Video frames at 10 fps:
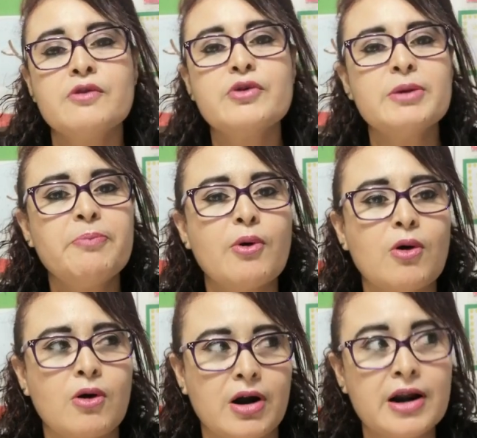
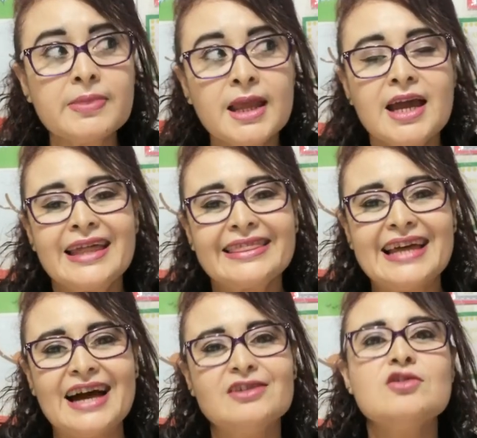report
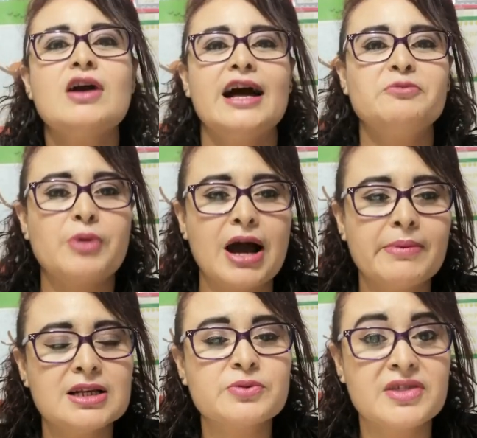that you got
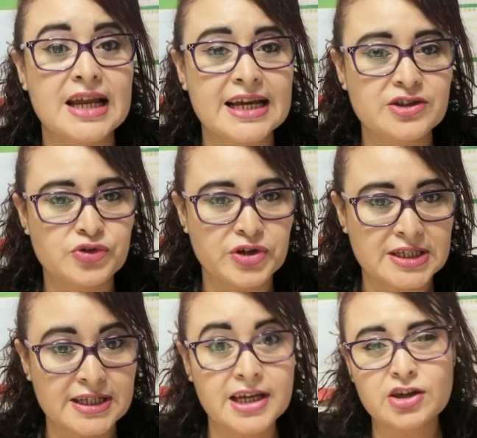problems with
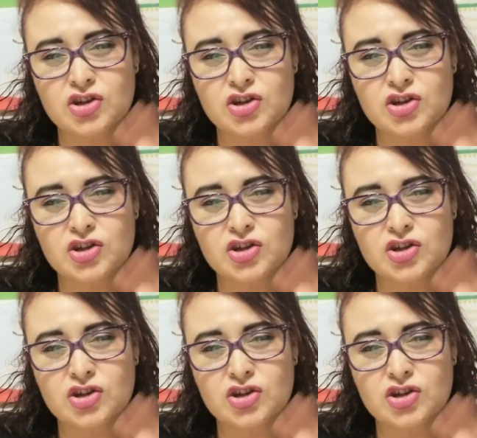electricity.